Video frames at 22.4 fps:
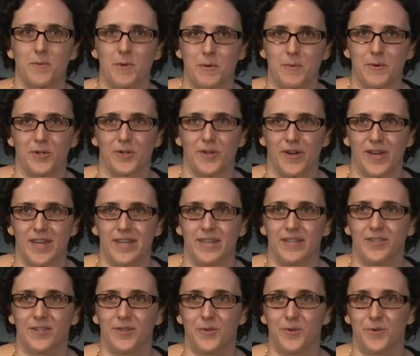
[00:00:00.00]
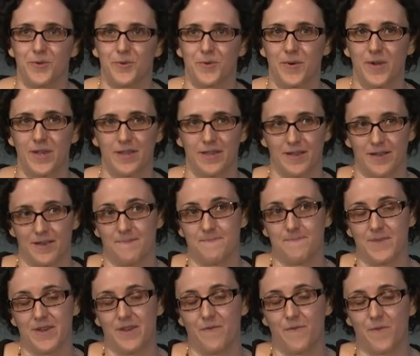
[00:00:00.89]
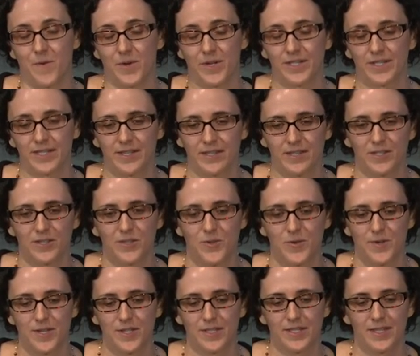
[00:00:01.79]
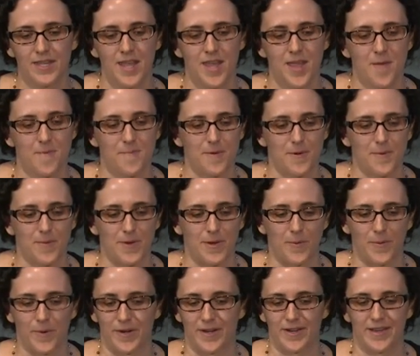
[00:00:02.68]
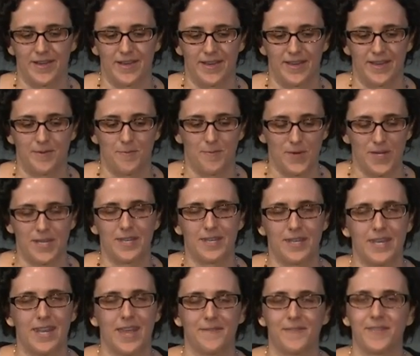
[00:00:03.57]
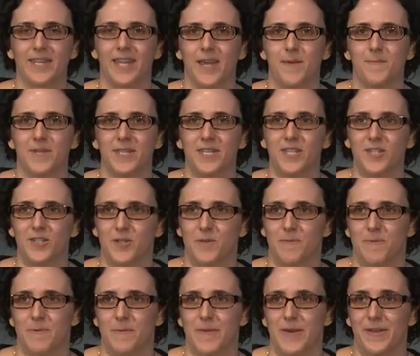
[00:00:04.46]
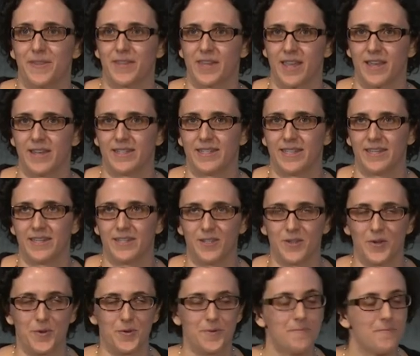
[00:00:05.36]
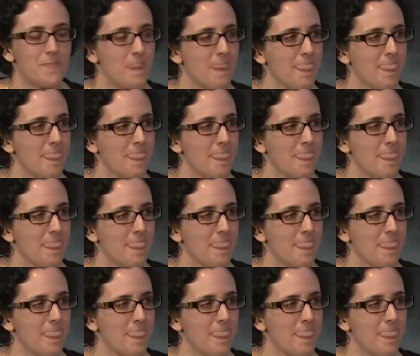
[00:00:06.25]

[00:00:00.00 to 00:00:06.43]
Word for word: we were trying to um, enforce in the students, but we weren't, we didn't have the time to teach them about the content too.